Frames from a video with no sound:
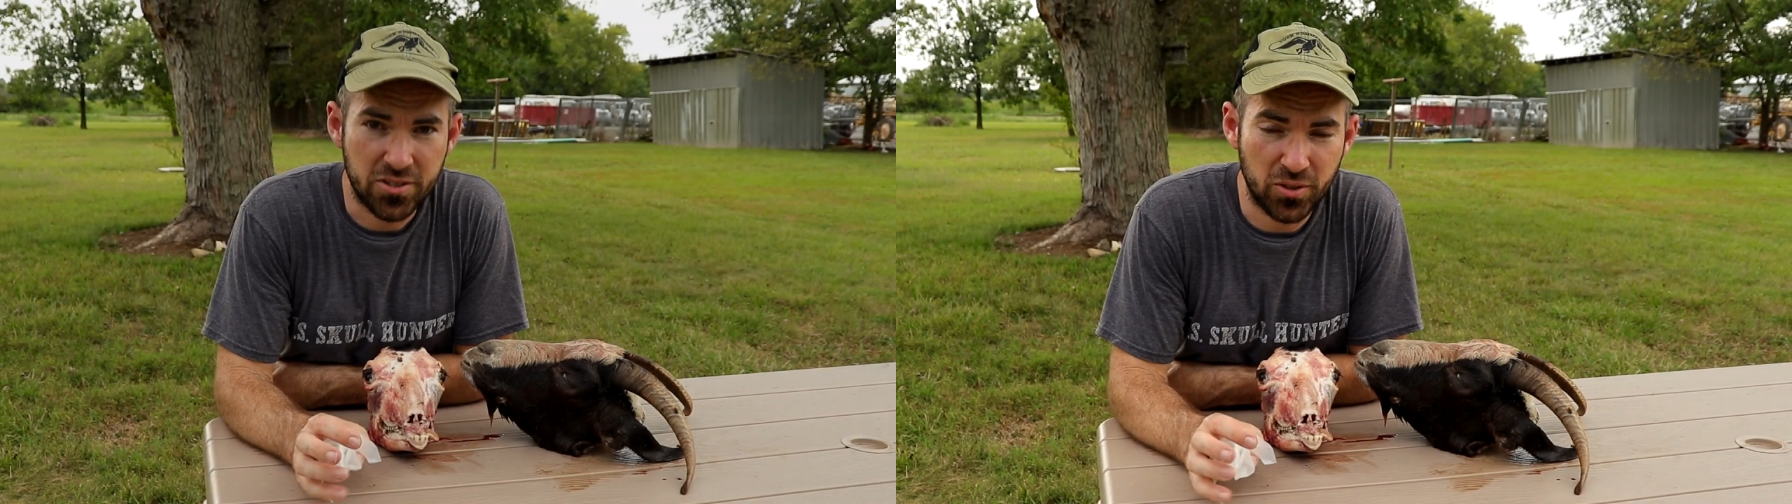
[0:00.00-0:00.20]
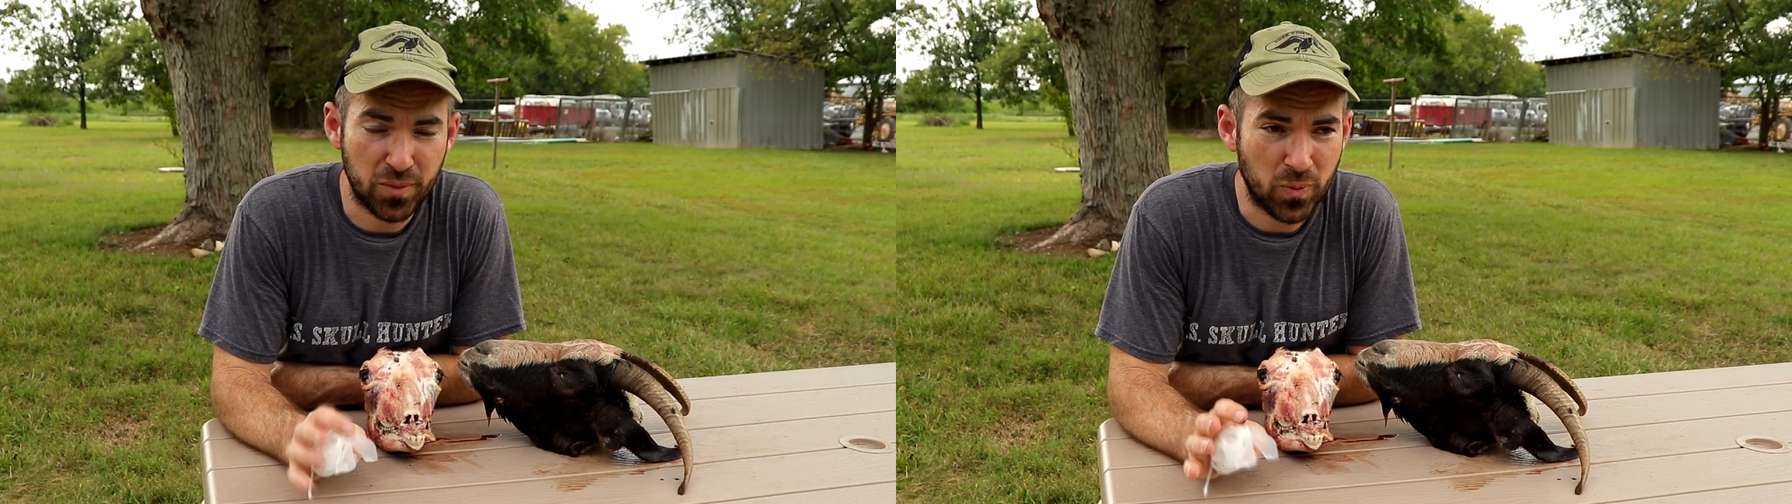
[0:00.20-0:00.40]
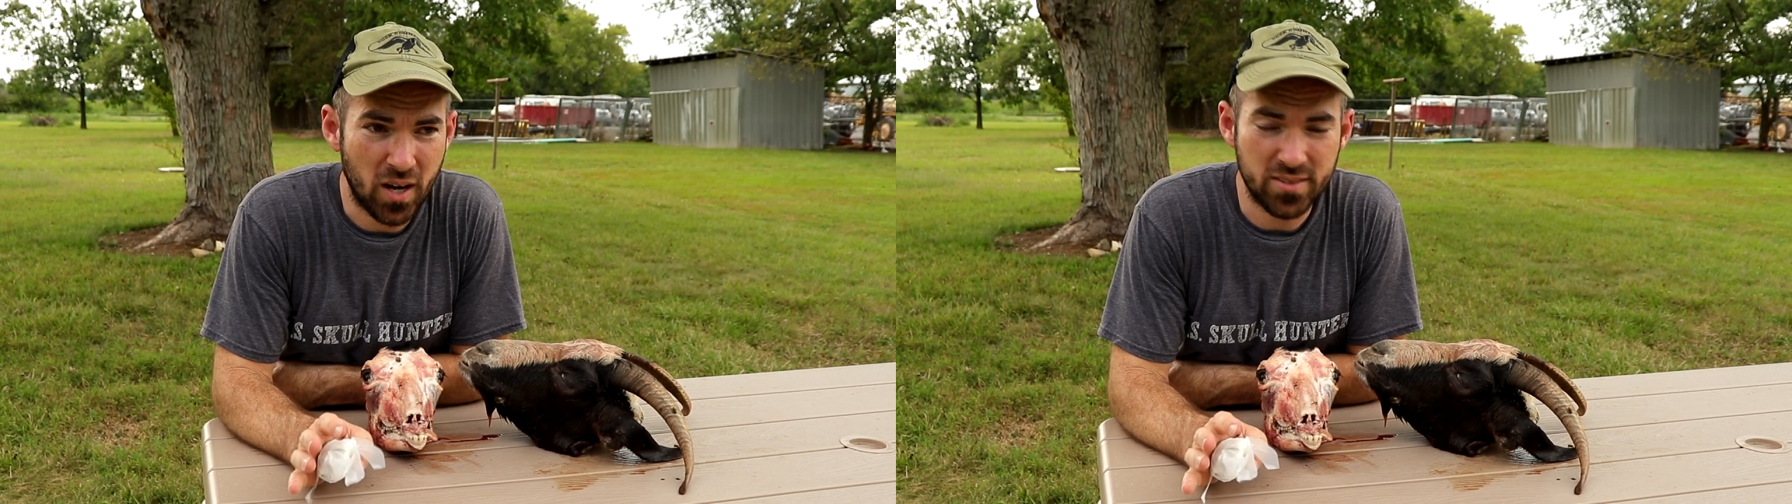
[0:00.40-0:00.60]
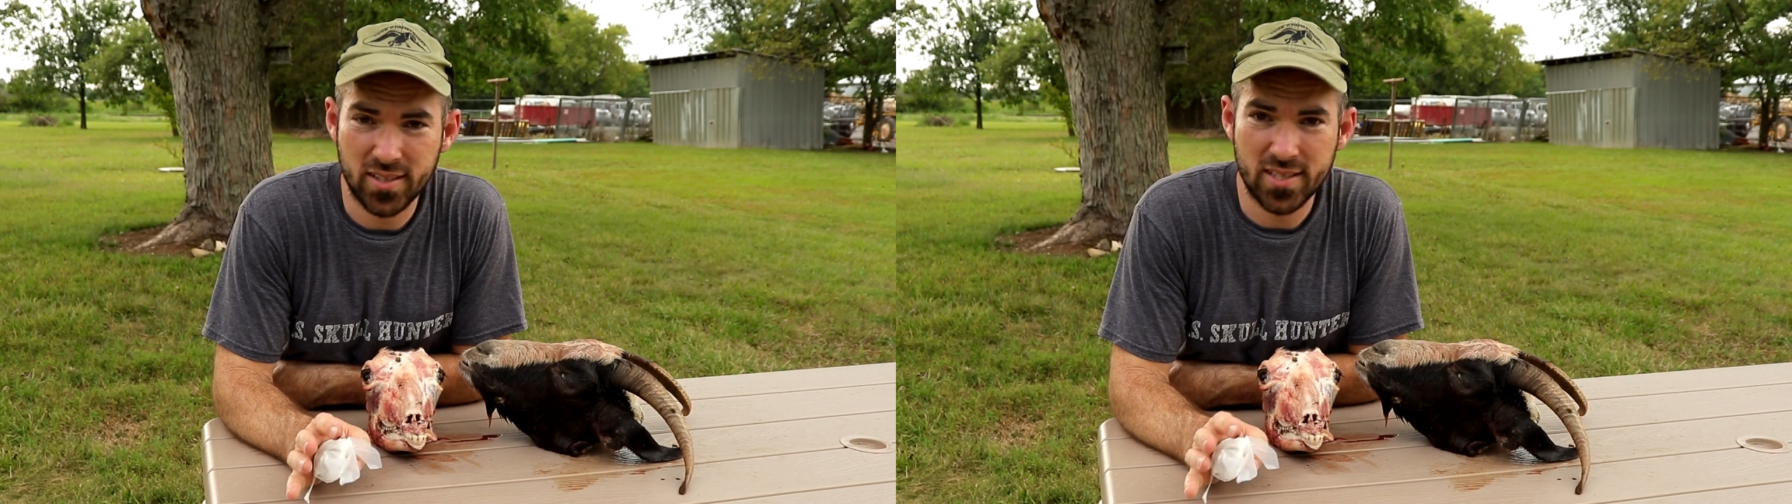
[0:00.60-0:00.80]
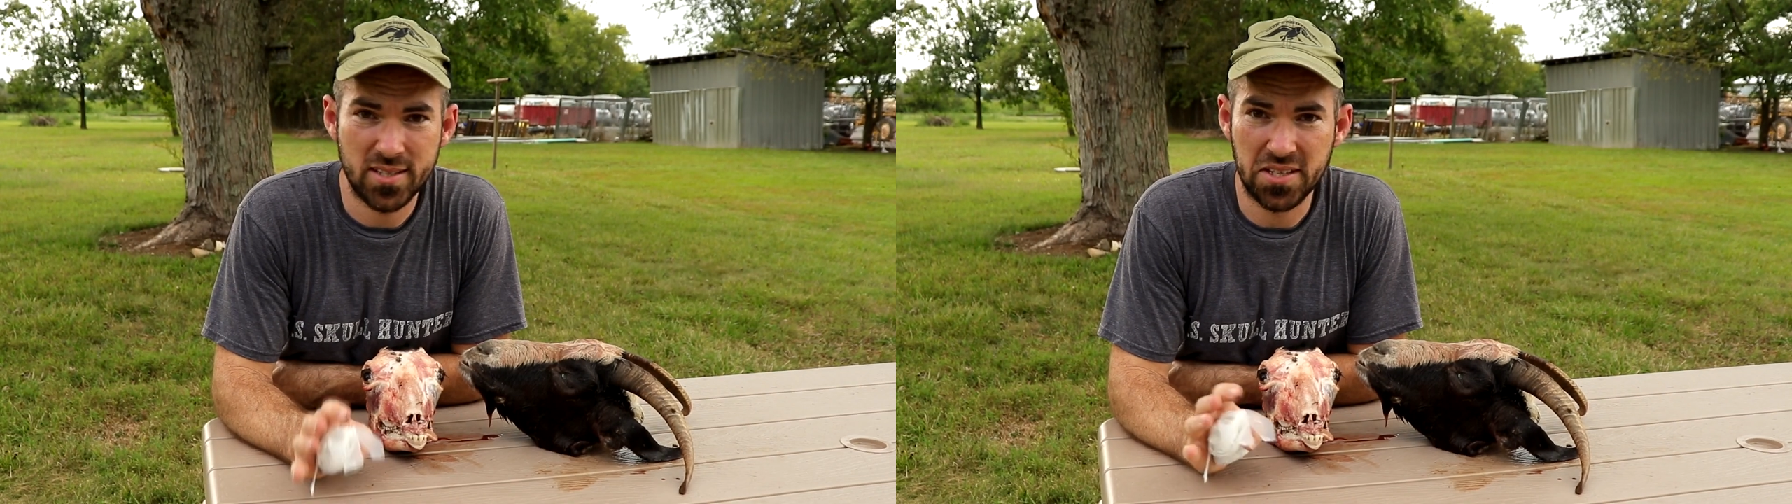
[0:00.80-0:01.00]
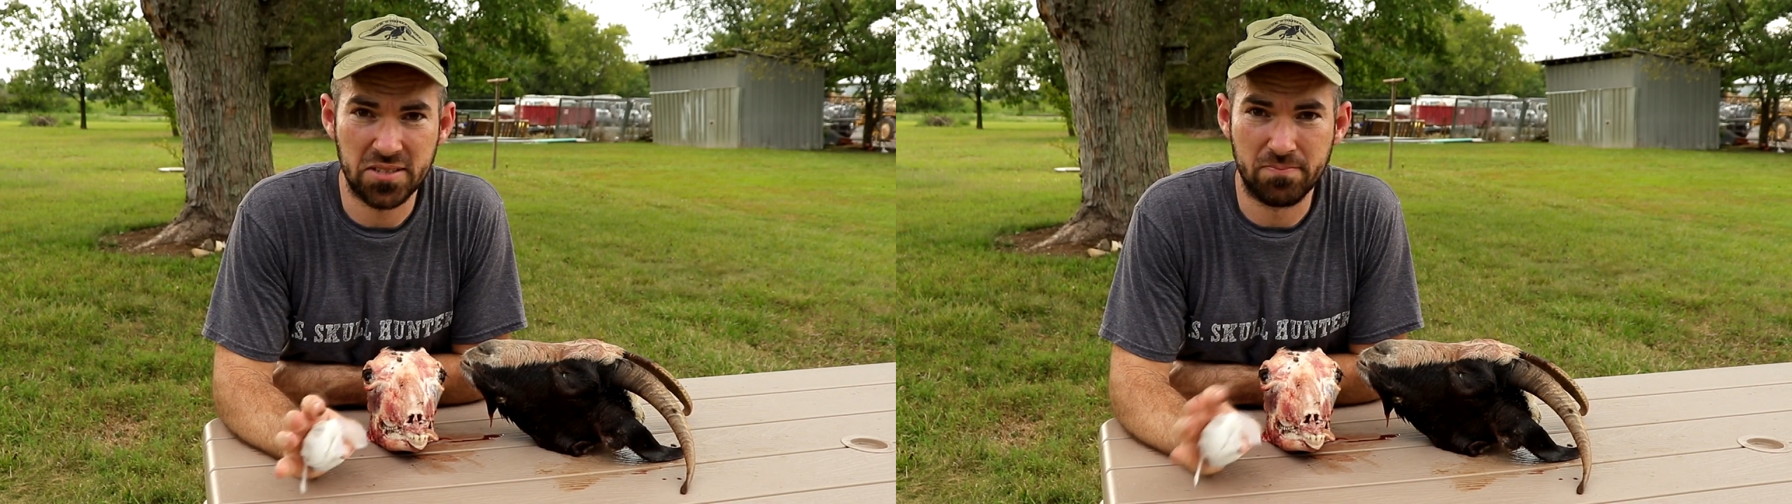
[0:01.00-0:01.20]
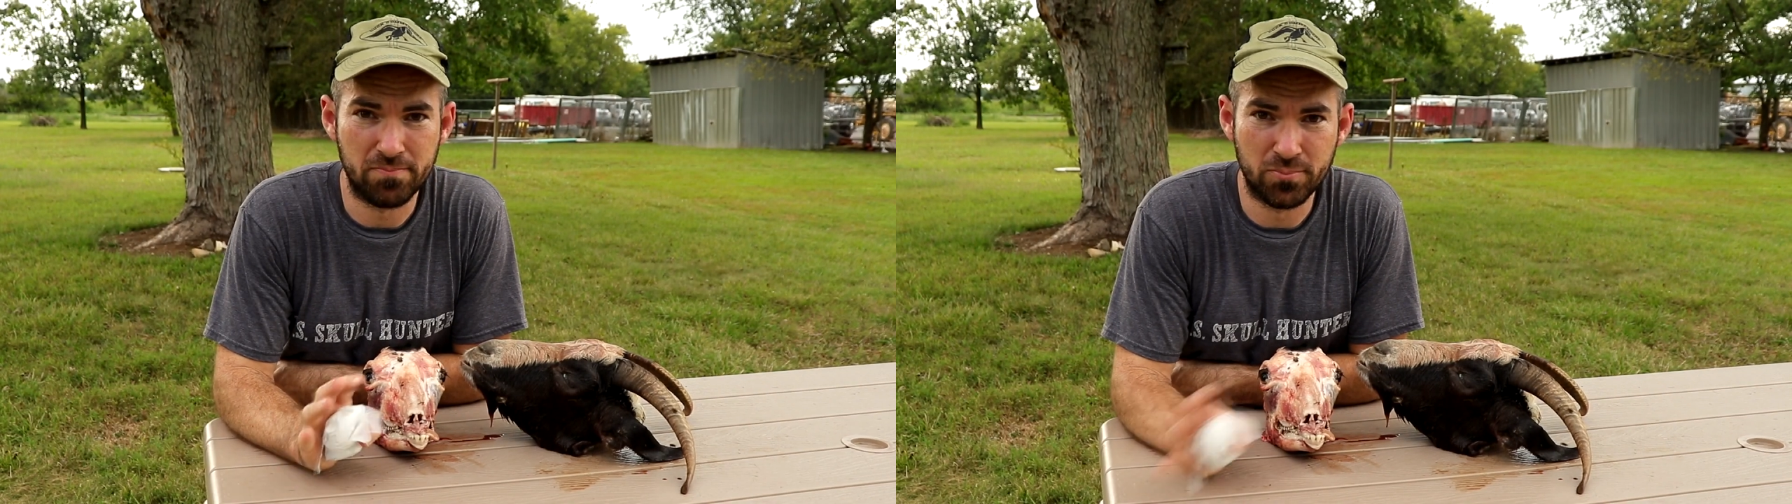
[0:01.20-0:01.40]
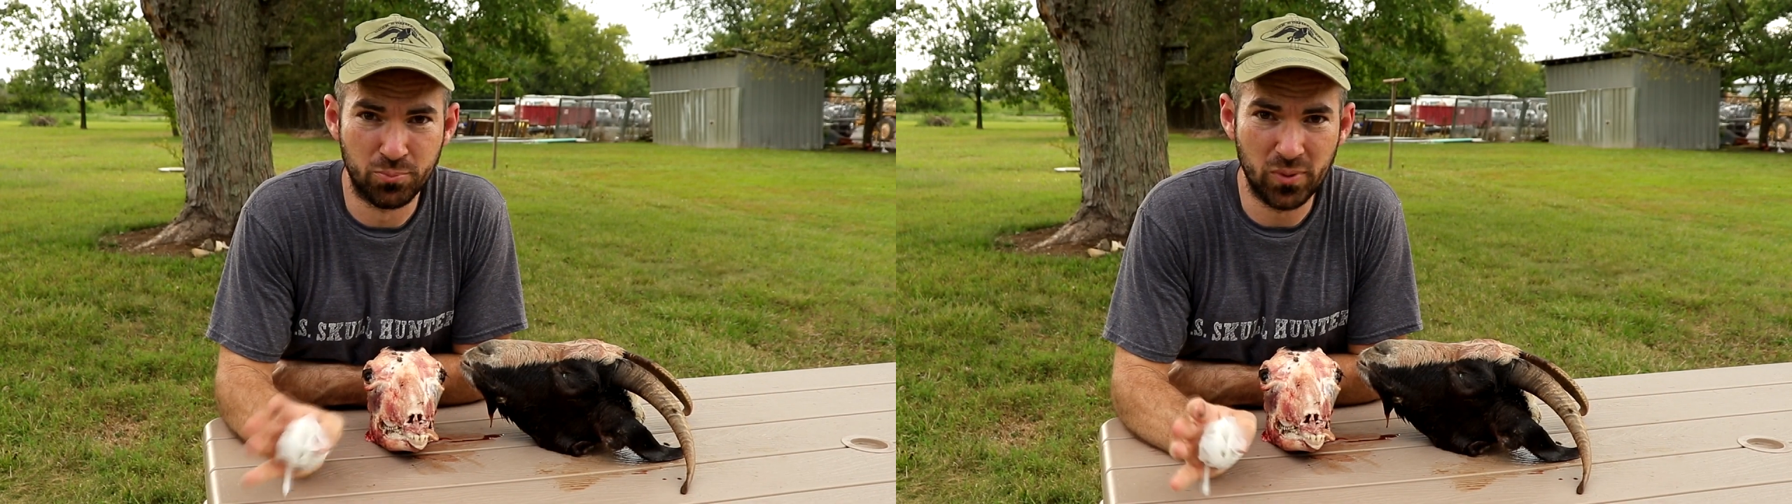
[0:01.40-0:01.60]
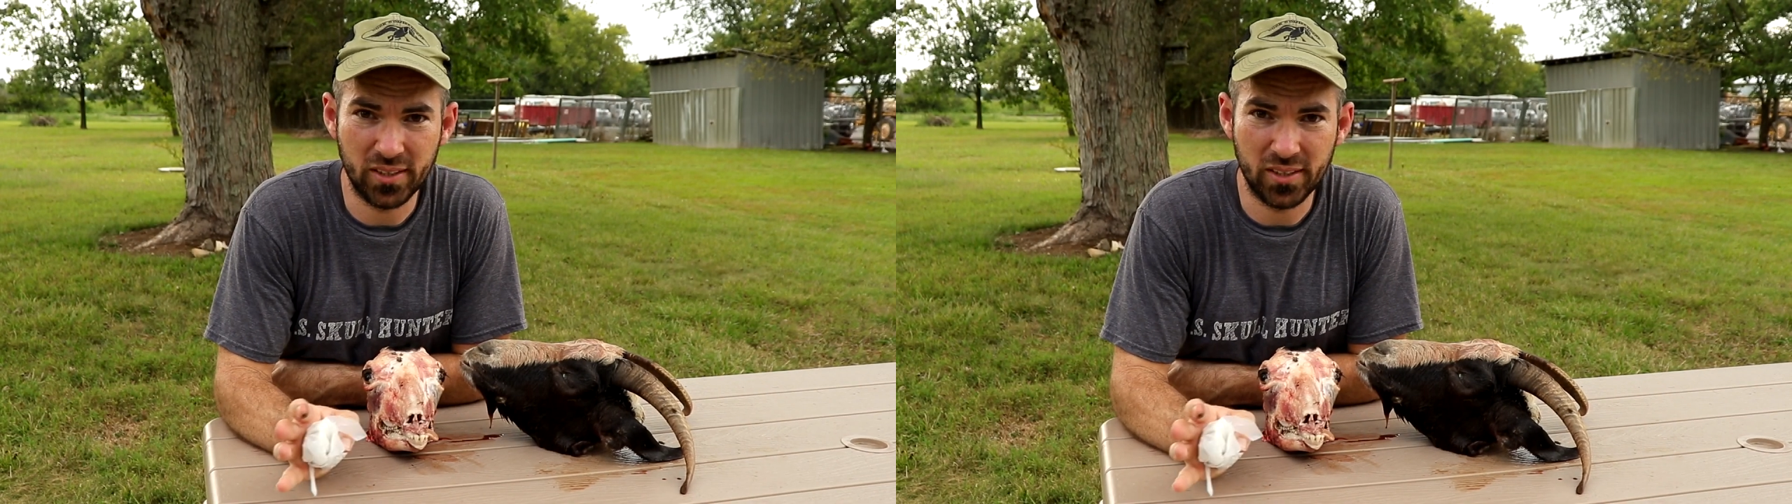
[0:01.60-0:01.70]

so the process is